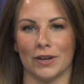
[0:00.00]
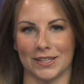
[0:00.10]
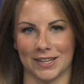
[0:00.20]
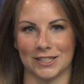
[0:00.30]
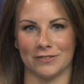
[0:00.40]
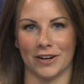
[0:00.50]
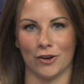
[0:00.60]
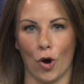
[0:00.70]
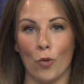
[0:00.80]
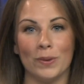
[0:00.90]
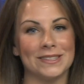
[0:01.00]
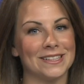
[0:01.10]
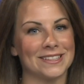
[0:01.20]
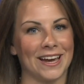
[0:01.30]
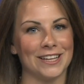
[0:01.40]
Renaissance Faire
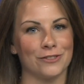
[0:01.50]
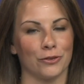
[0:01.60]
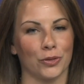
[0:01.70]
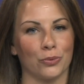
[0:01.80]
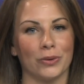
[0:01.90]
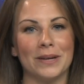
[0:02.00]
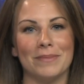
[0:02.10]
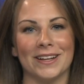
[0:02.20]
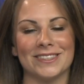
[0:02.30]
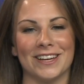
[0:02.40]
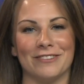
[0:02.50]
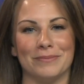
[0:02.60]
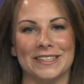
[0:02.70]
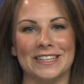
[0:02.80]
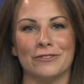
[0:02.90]
opens its gates for three months
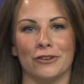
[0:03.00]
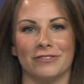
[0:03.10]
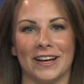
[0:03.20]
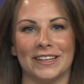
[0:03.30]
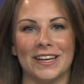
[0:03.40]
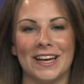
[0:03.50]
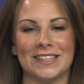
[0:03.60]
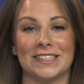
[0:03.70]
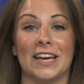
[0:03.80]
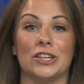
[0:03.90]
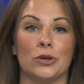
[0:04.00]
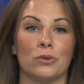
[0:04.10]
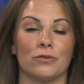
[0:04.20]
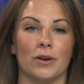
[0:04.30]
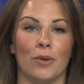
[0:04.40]
of medieval fun. Today,
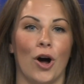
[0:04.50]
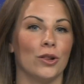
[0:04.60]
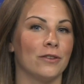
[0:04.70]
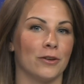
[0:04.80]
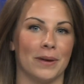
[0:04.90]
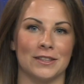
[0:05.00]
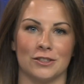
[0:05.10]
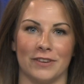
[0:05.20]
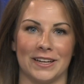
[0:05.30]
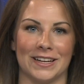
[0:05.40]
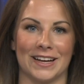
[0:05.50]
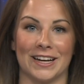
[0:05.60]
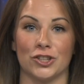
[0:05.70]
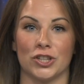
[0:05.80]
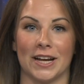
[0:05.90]
youth from all over Pennsylvania
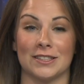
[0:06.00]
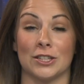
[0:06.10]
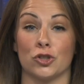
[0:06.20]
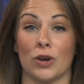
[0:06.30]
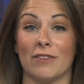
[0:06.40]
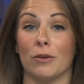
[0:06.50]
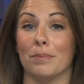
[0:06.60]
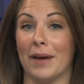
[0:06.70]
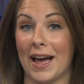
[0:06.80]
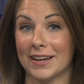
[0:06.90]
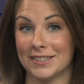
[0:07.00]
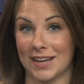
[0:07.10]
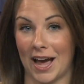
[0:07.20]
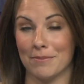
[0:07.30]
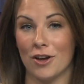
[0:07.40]
got a chance to travel back in
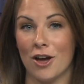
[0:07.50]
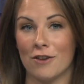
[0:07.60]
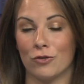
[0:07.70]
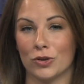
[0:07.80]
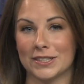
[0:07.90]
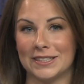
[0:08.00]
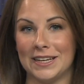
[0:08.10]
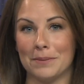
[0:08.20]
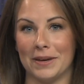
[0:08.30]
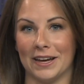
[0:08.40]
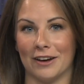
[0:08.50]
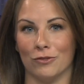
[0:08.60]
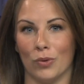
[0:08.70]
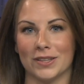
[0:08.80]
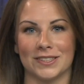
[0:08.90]
time for a sneak peek
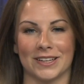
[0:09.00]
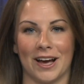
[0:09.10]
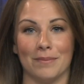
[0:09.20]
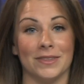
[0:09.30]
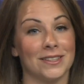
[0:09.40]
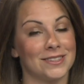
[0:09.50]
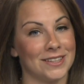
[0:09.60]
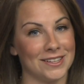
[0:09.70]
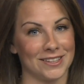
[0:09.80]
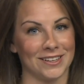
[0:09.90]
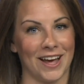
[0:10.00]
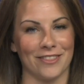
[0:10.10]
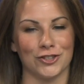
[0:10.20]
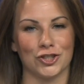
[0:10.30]
of what's to come this season at the